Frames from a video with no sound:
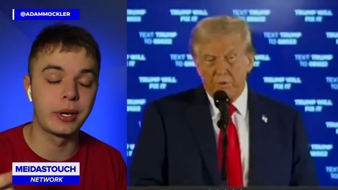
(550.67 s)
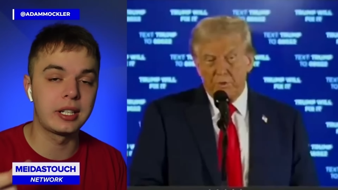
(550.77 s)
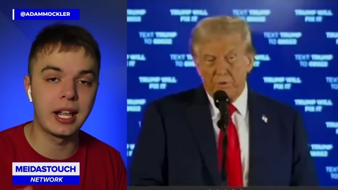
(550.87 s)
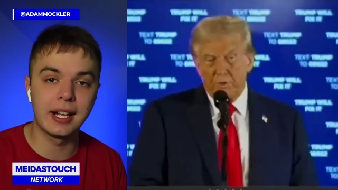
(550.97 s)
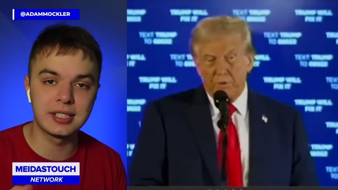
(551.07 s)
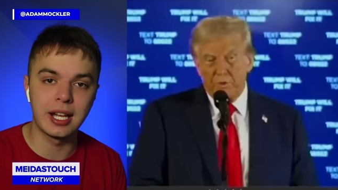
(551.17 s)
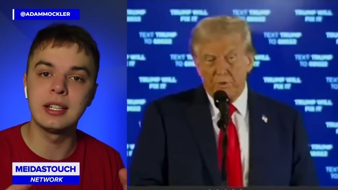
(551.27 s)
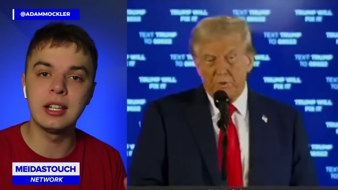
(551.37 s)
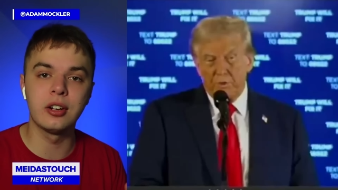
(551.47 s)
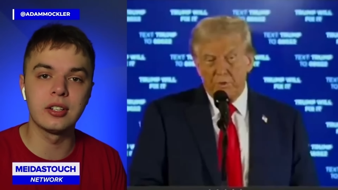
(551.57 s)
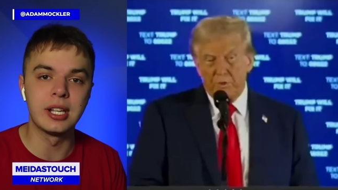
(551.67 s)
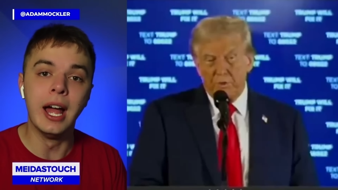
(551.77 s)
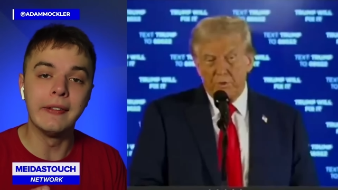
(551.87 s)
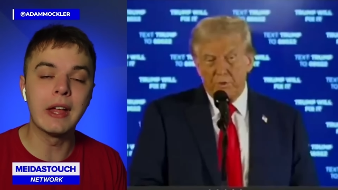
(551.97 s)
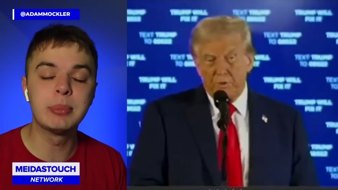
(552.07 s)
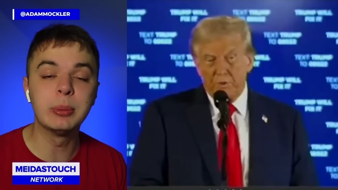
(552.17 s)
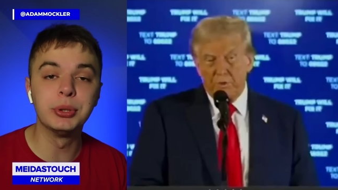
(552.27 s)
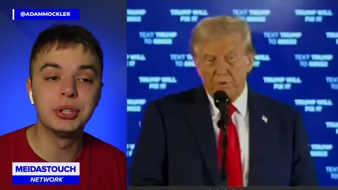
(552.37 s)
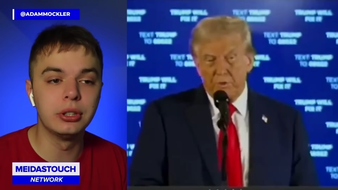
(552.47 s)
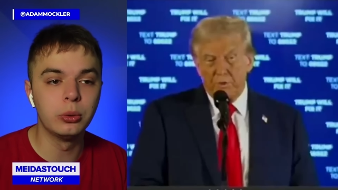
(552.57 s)
Speaker 1: when it takes 10 years, then
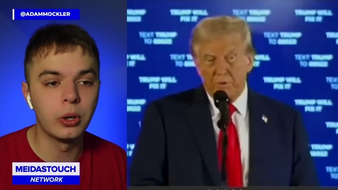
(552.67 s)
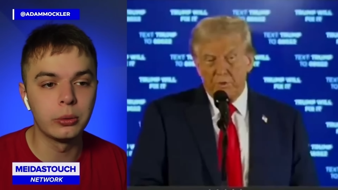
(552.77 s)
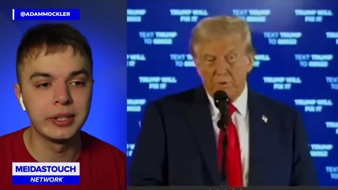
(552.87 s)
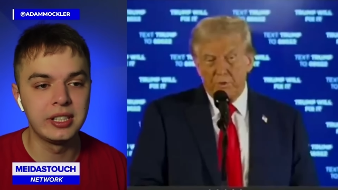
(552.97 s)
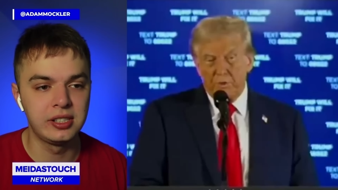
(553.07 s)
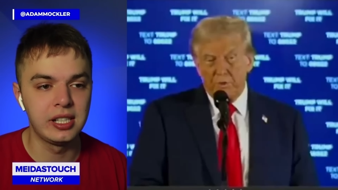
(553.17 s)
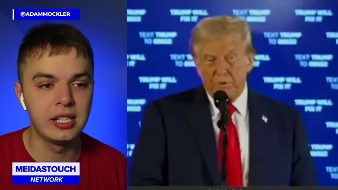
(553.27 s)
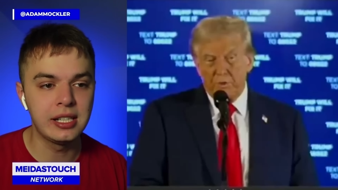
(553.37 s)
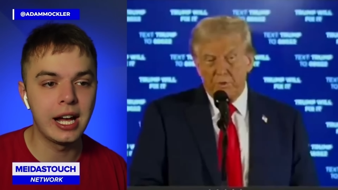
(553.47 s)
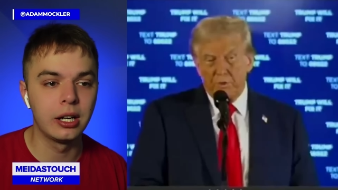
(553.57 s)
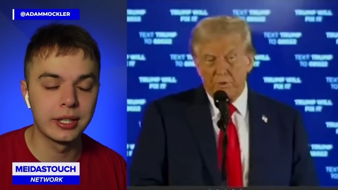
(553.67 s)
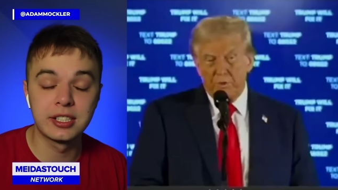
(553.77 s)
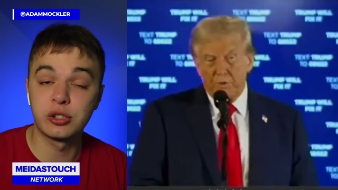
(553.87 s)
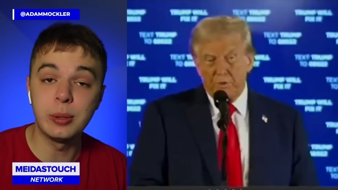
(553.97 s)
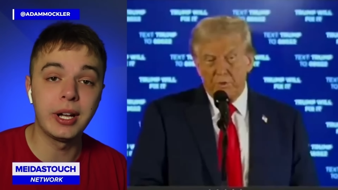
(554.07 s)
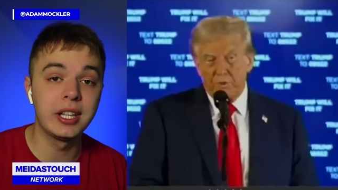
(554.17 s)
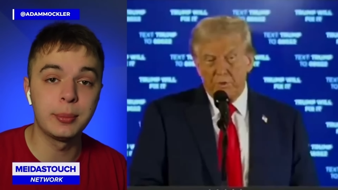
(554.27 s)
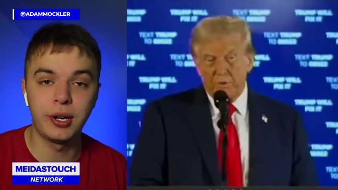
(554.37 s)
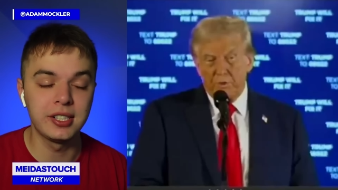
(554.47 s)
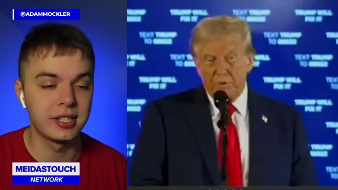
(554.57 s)
people do what we see now. Let's streamline
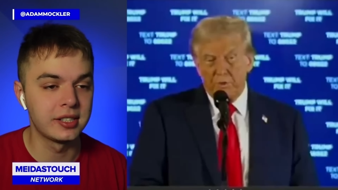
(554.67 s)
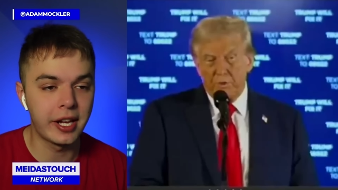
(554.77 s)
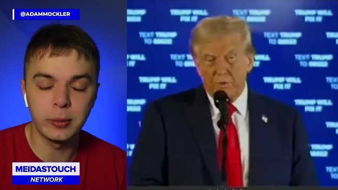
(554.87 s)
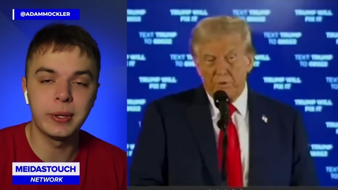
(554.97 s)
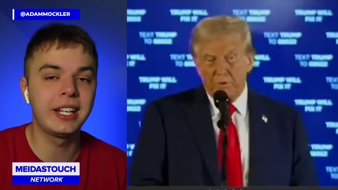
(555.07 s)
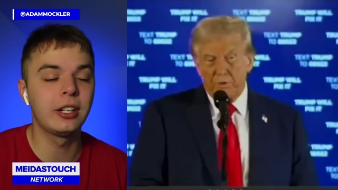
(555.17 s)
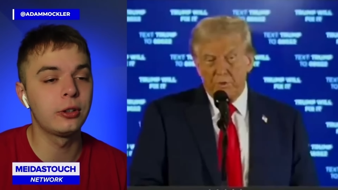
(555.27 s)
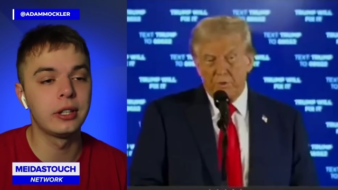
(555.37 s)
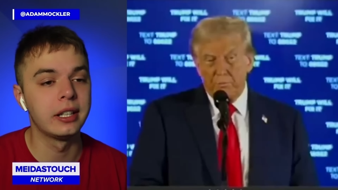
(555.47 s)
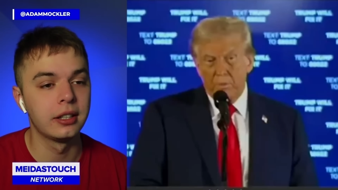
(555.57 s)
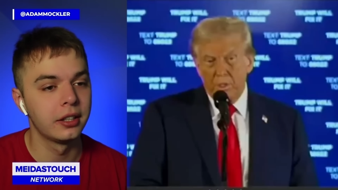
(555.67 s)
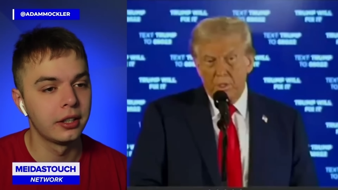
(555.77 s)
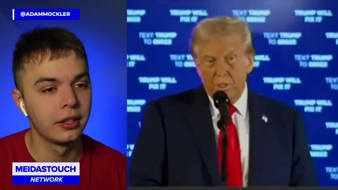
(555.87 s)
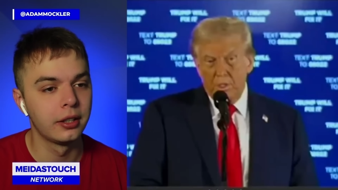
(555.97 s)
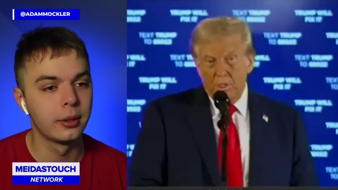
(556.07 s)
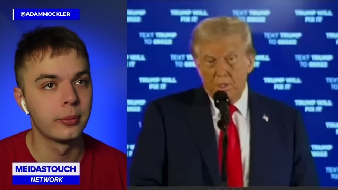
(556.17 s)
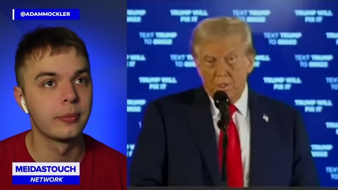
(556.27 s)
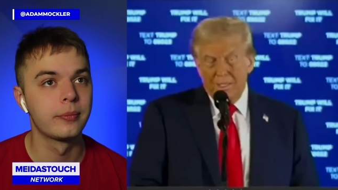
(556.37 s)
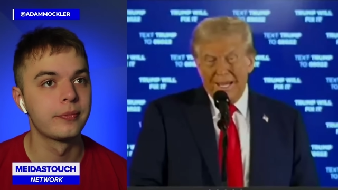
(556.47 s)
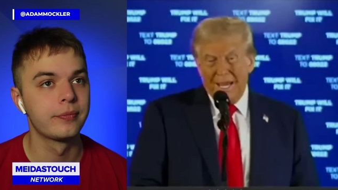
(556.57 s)
the process. Everybody can agree. From
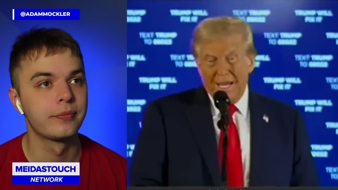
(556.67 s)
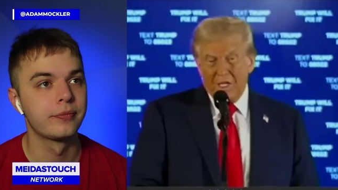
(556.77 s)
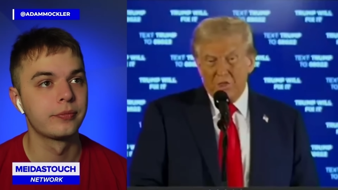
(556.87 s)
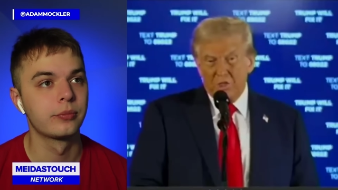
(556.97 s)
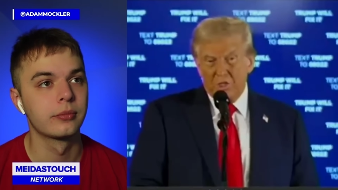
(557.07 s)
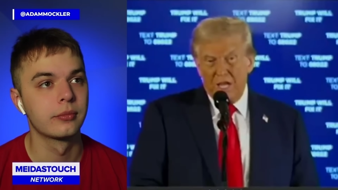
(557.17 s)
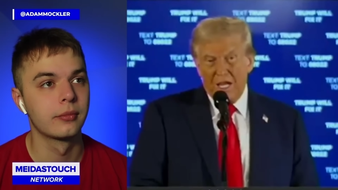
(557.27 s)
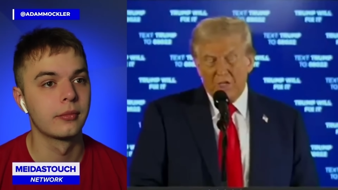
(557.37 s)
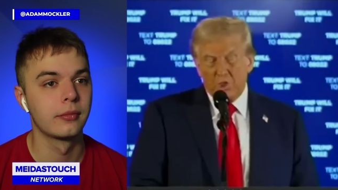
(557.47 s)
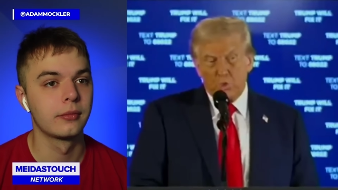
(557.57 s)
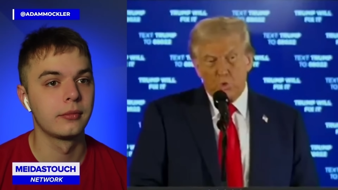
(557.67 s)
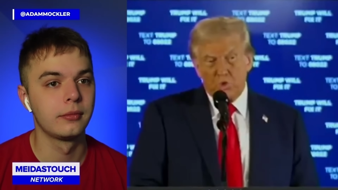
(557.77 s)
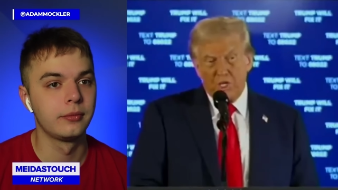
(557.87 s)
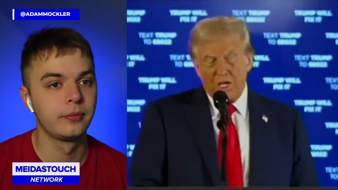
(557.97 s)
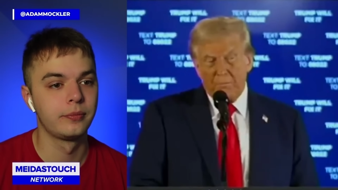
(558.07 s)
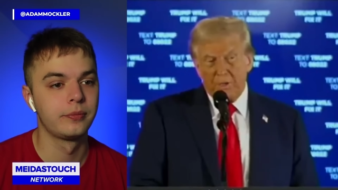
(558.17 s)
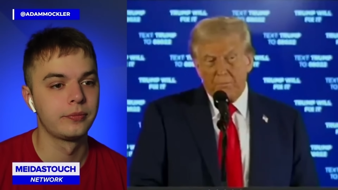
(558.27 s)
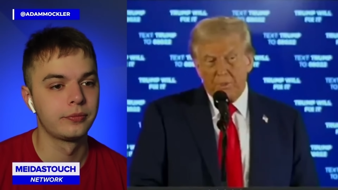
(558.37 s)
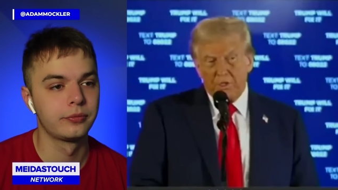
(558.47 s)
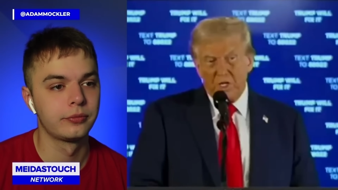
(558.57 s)
Speaker 2: gangs, gangs, the worst
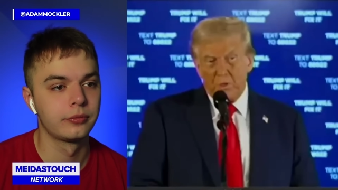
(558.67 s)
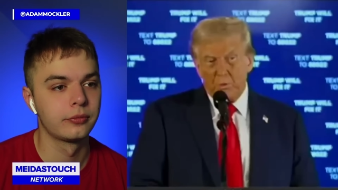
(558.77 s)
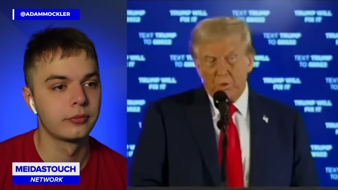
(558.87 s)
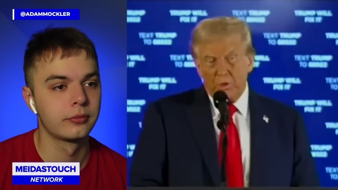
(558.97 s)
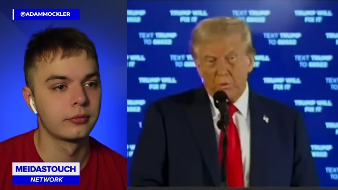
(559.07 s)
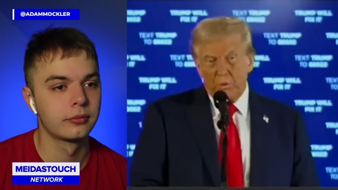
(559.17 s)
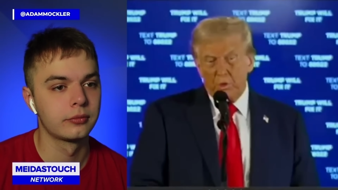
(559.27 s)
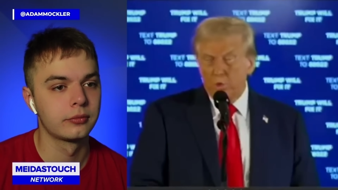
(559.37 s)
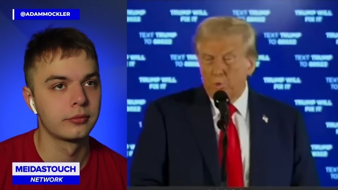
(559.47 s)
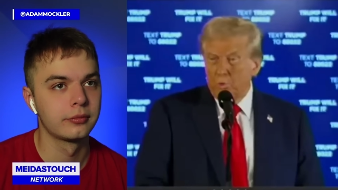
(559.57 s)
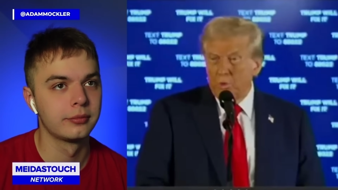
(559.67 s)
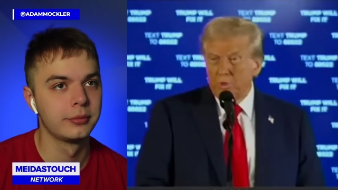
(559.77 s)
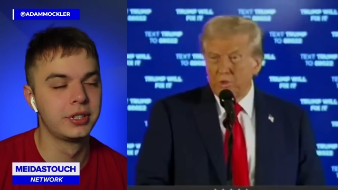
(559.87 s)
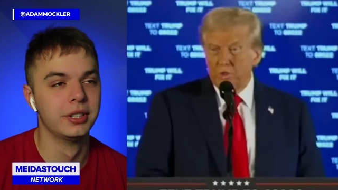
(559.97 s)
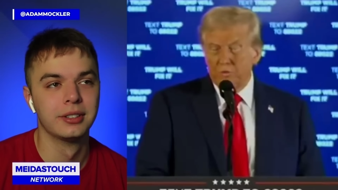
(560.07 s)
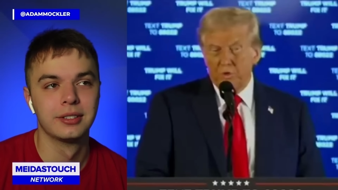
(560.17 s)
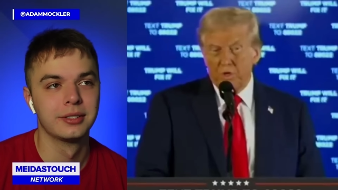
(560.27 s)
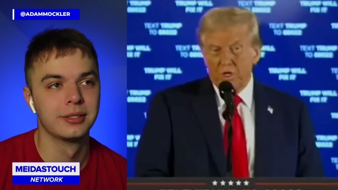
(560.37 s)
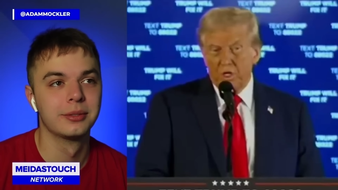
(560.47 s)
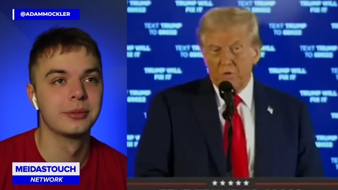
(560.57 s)
gang members anywhere in the world. Who would want this
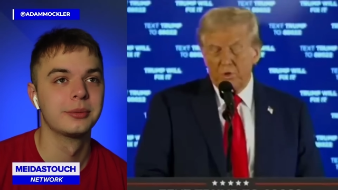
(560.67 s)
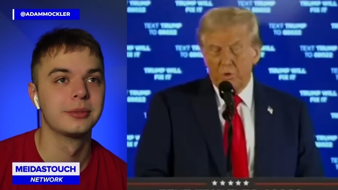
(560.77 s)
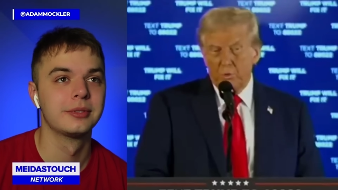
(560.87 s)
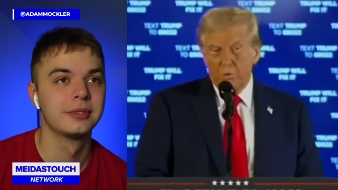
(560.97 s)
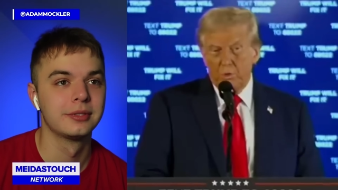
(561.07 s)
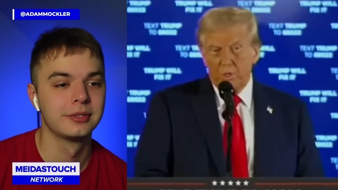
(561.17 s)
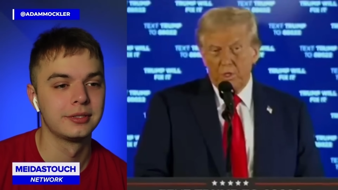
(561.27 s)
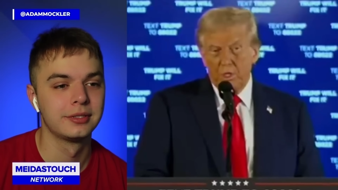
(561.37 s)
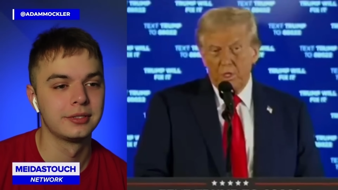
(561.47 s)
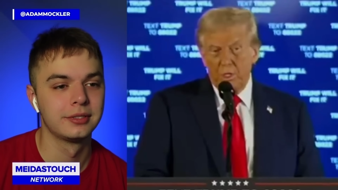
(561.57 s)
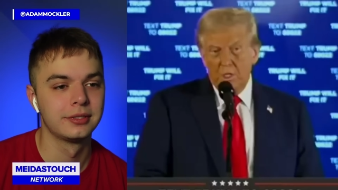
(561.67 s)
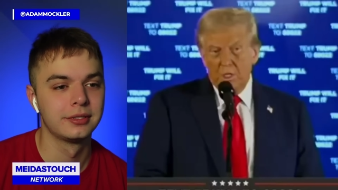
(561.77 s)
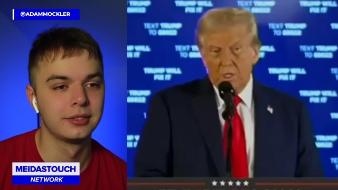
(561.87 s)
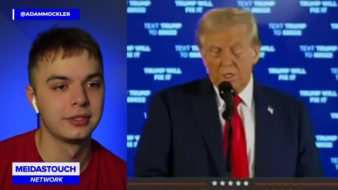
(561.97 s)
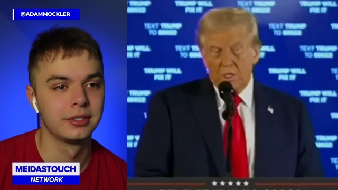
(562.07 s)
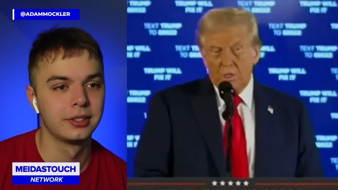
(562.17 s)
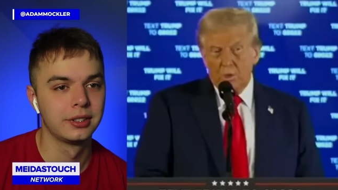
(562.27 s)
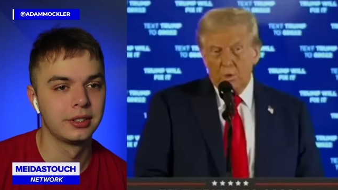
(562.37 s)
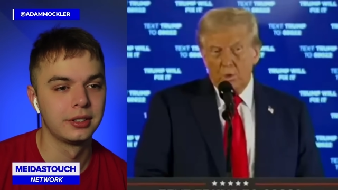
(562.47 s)
for our country? Who would want uh,